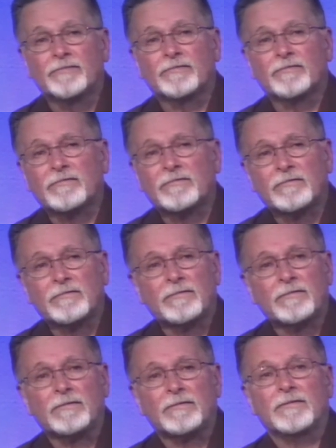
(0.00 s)

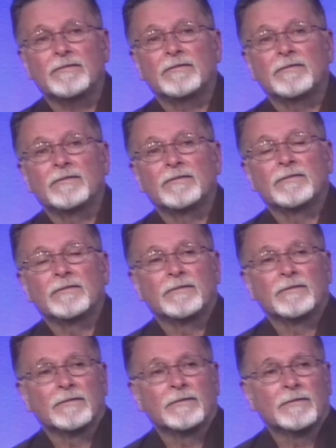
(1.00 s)

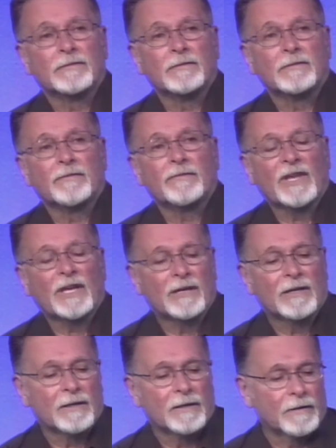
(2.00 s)

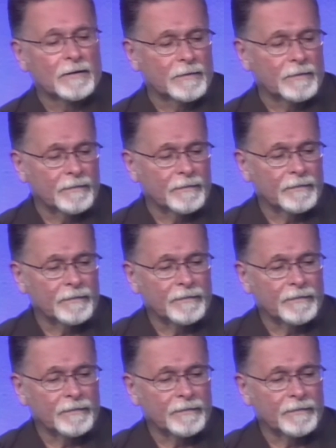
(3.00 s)
[no speech]